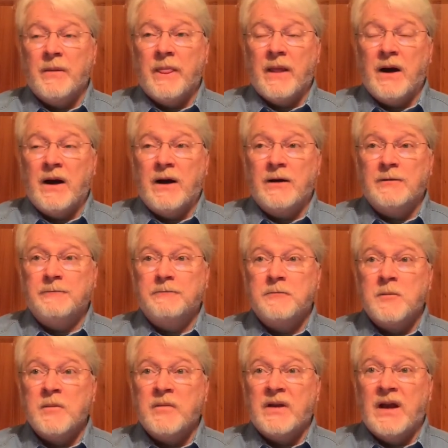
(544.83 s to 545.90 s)
Um,
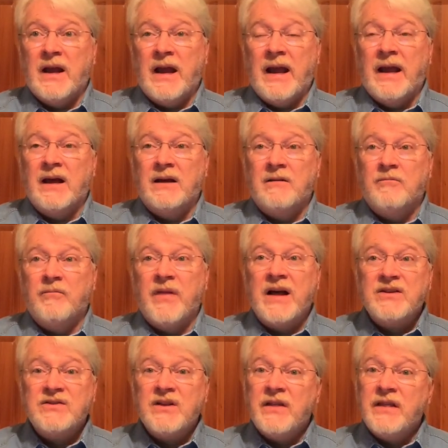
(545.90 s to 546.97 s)
and
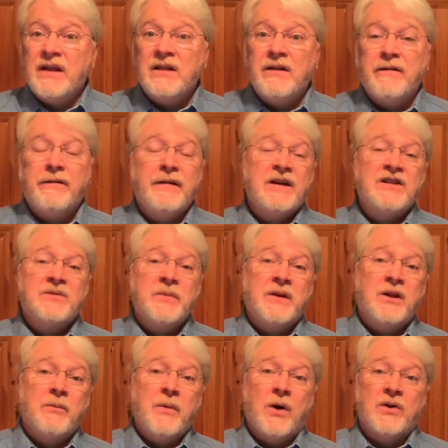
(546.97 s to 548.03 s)
that's the thing that feeds me
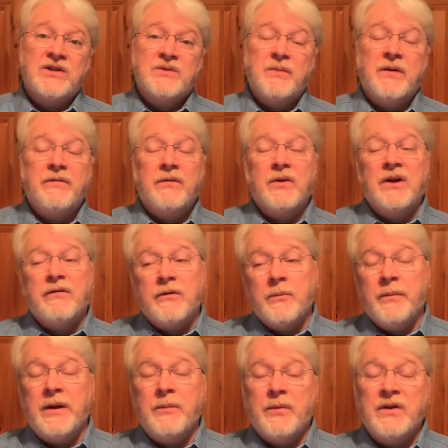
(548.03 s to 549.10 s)
the most. But for different
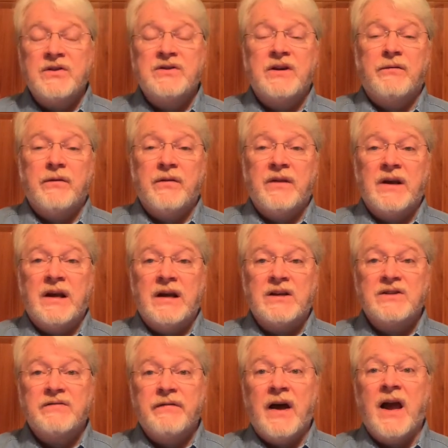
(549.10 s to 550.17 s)
people, it's different
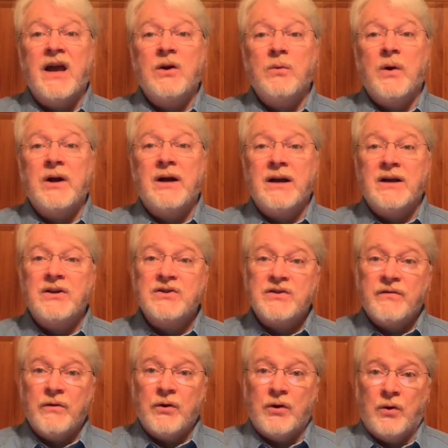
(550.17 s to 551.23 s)
things. Find what it is
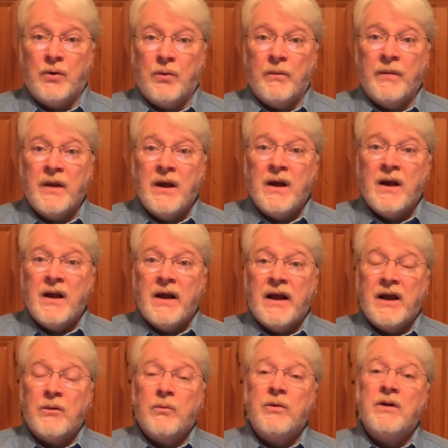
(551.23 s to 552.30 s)
for you
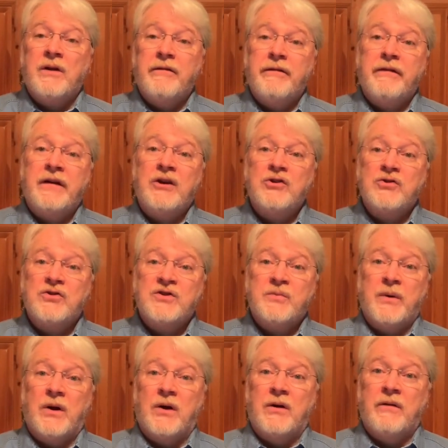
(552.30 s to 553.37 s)
and really feed your
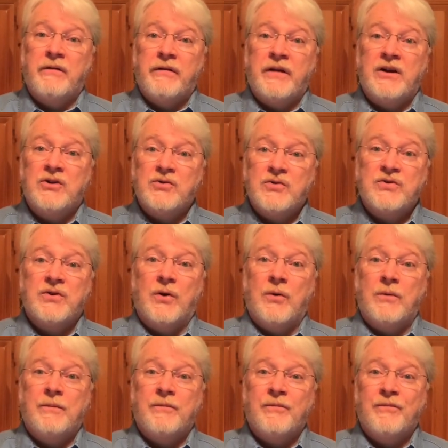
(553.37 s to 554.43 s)
spirit, feed your
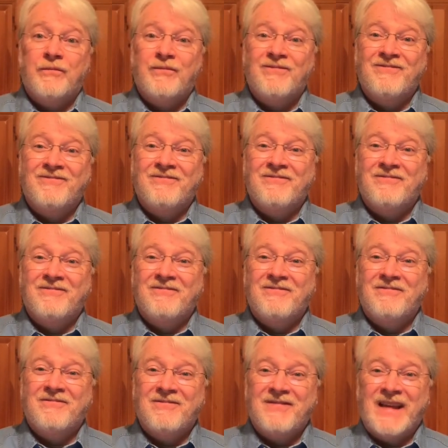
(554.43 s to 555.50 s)
soul.
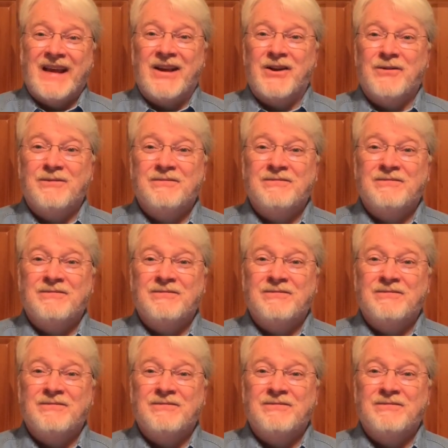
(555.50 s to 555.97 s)
Thank you.